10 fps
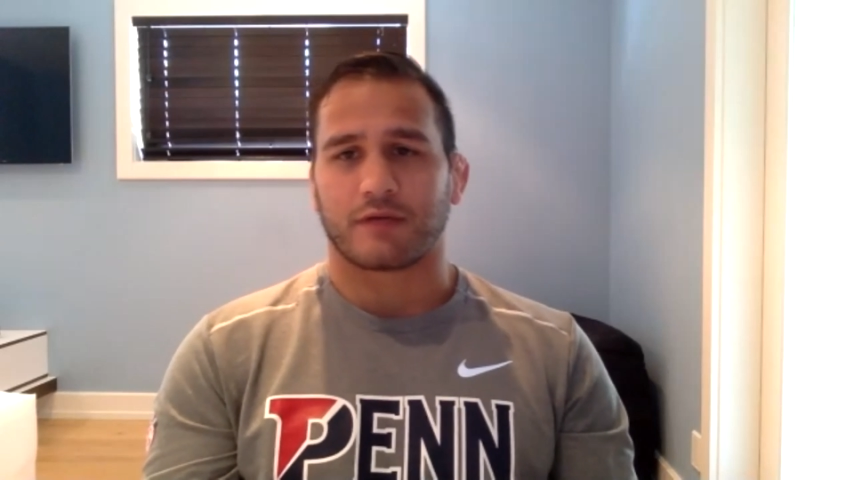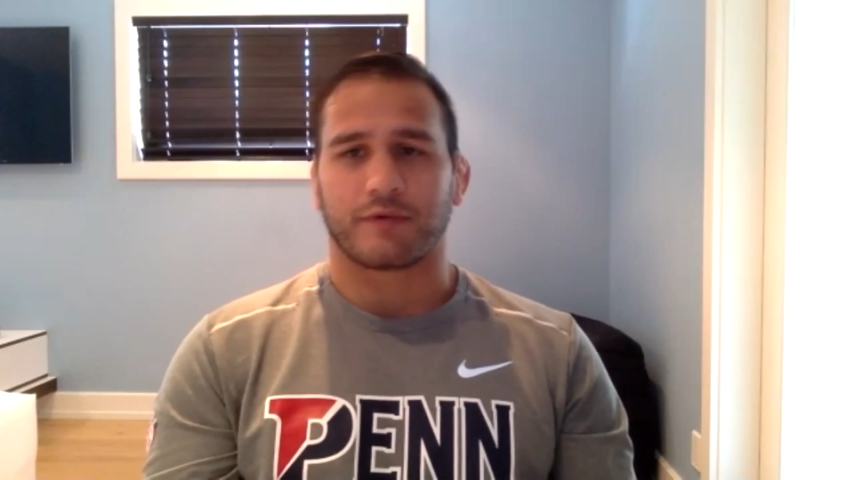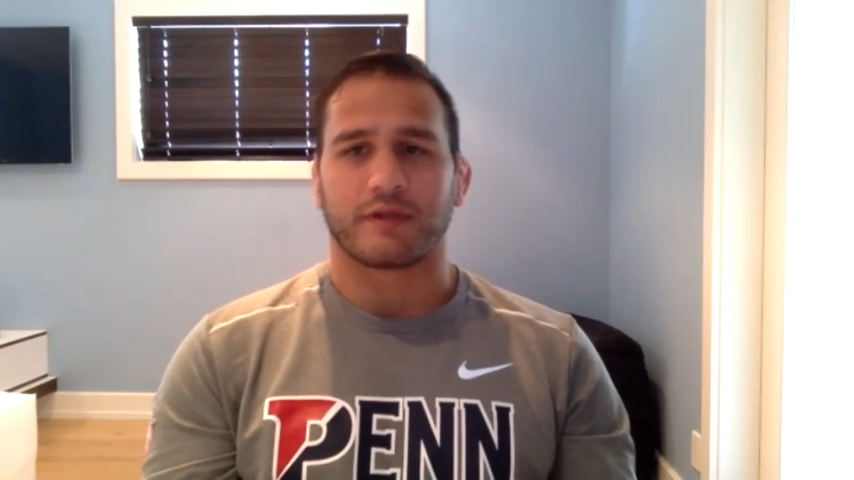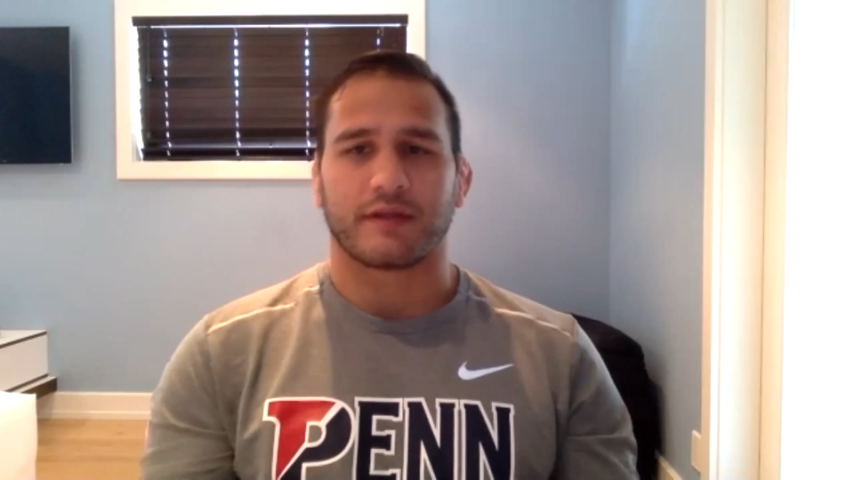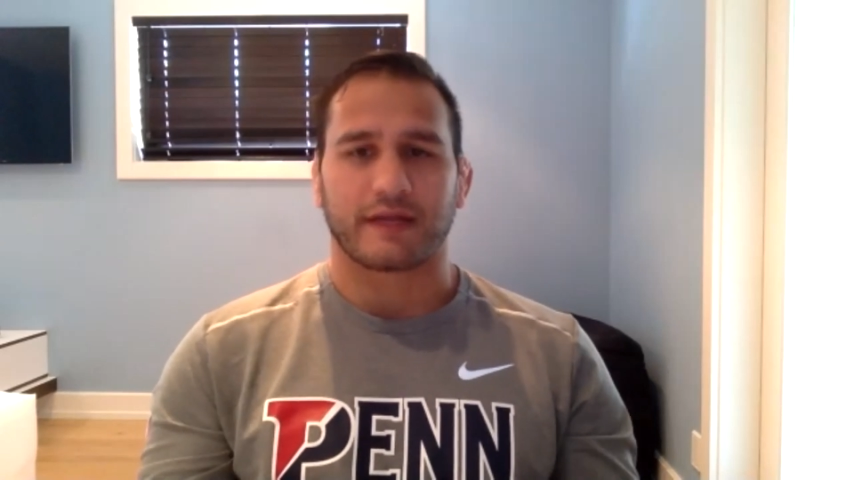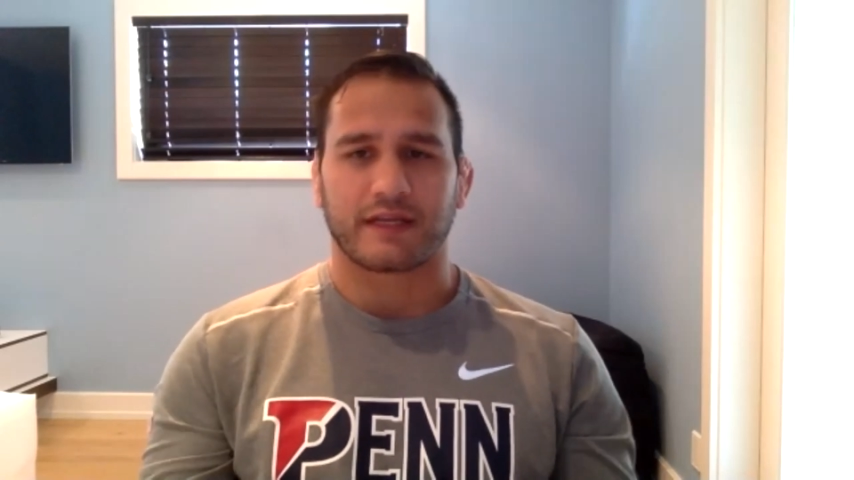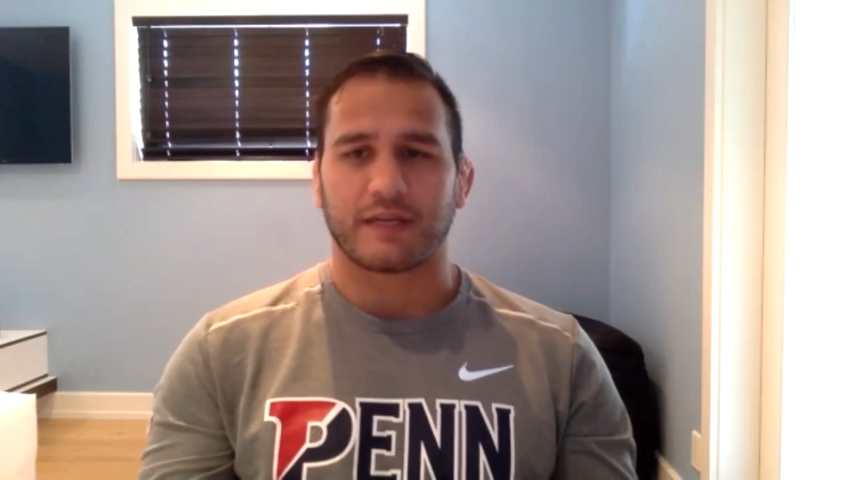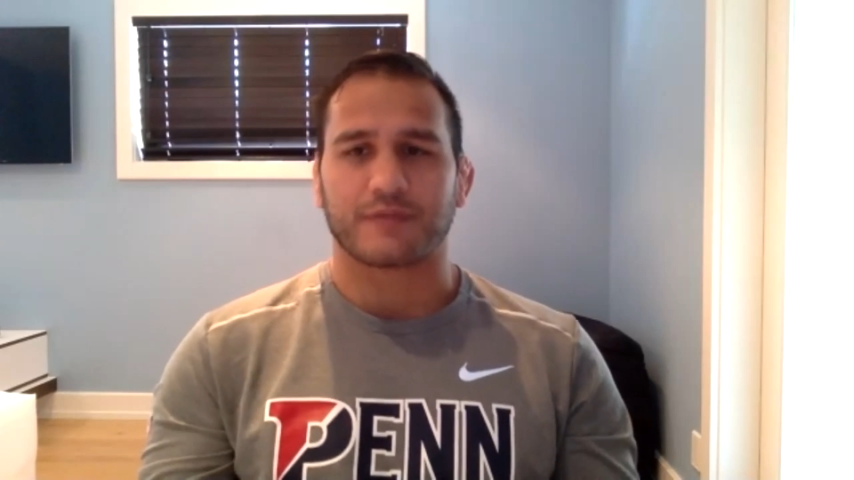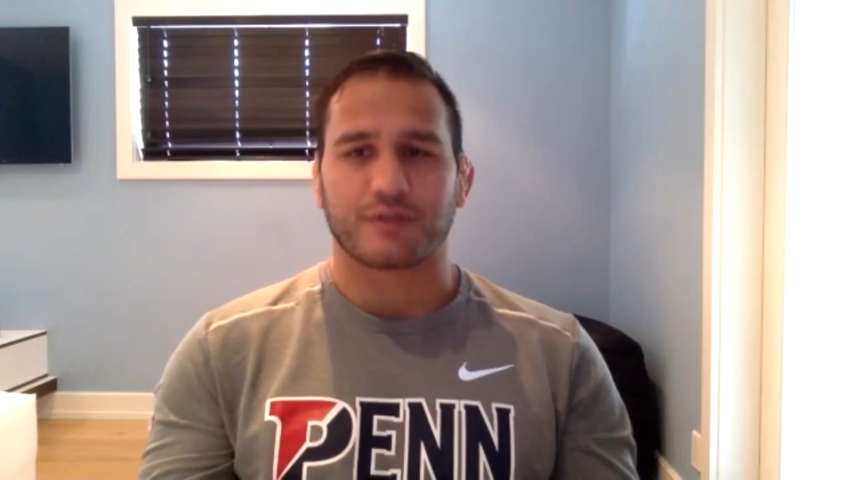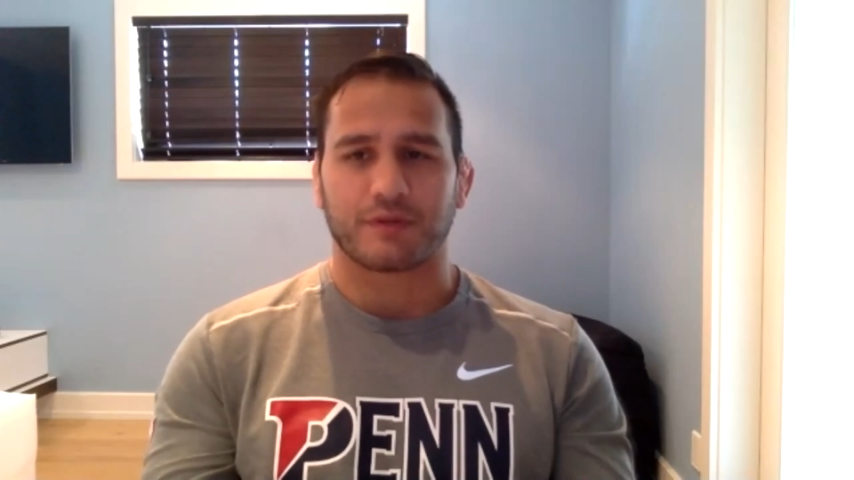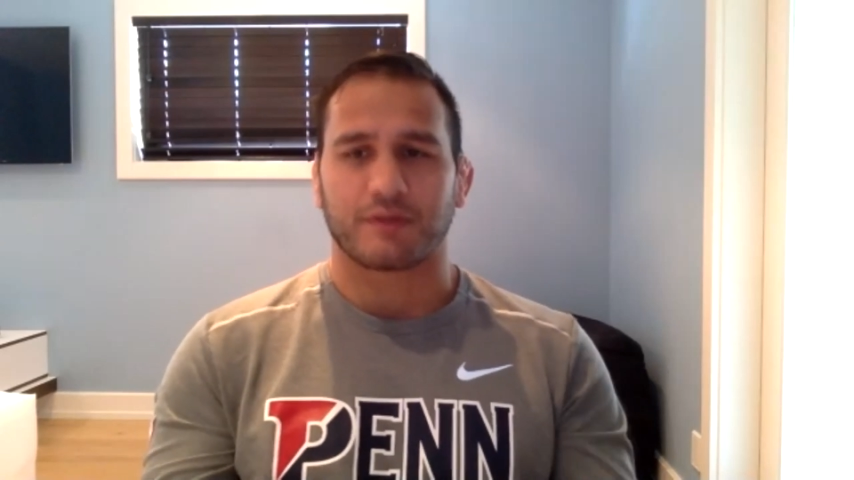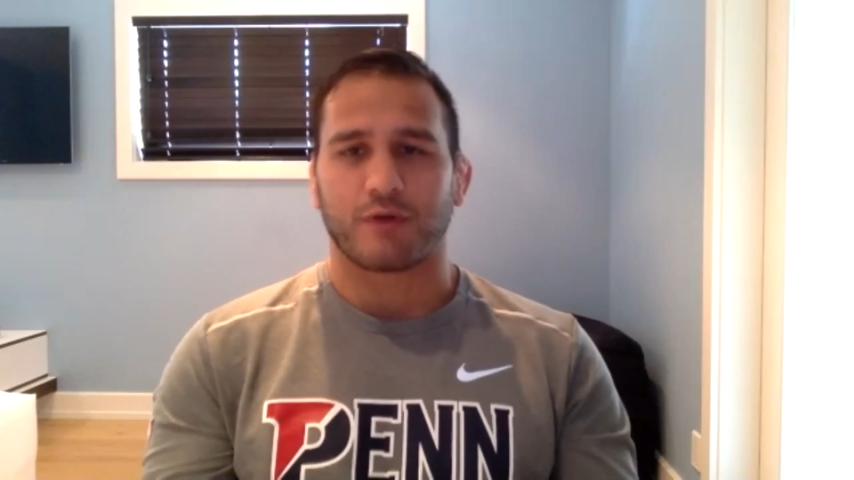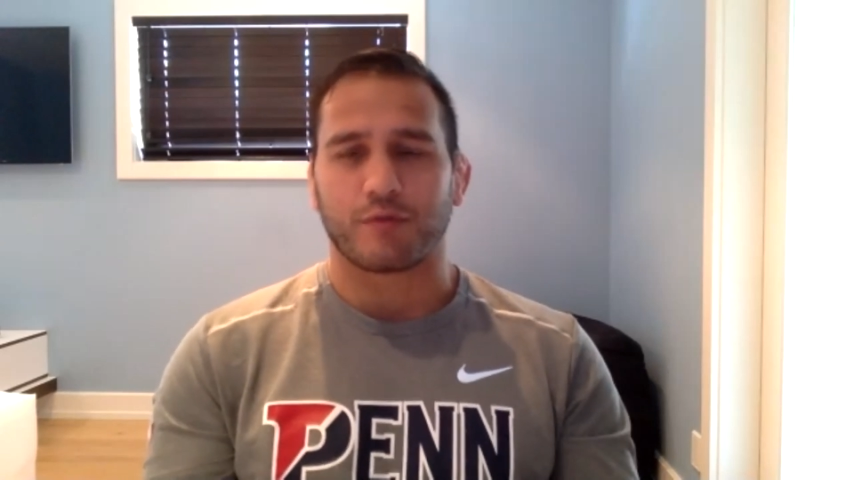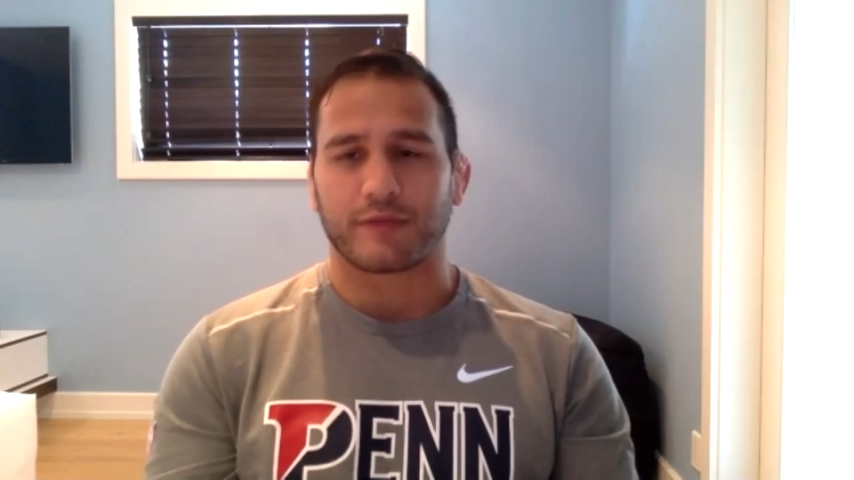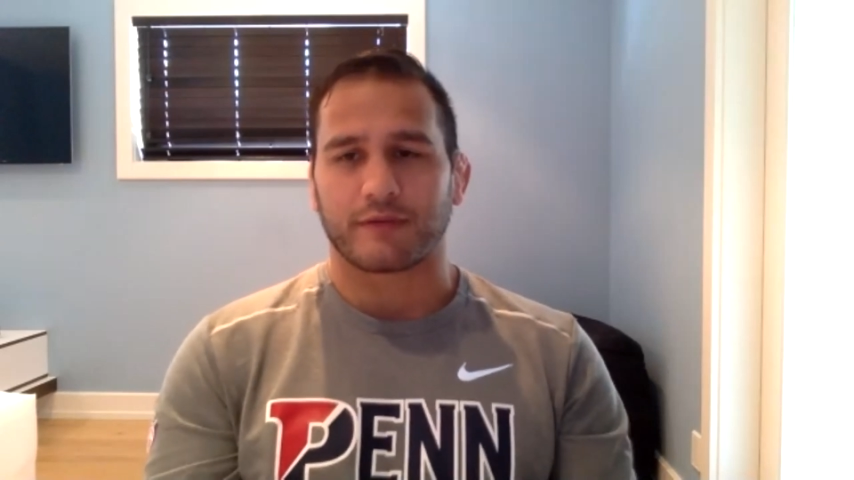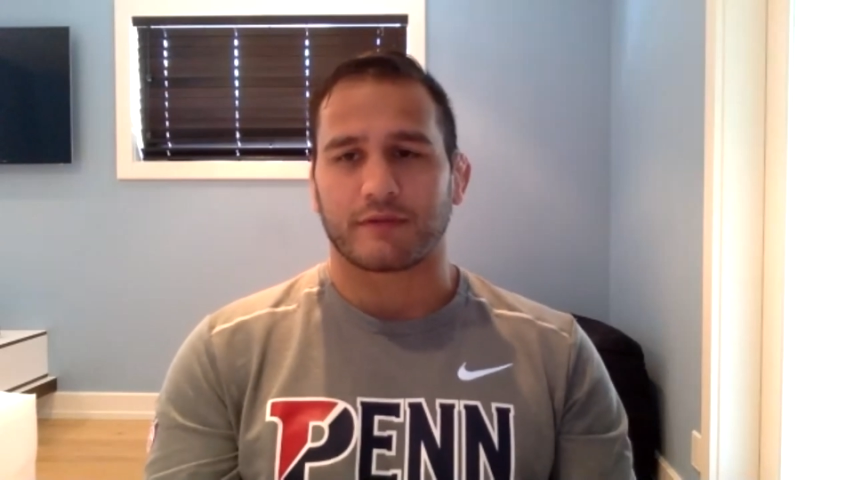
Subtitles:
And really that keeps you in the moment.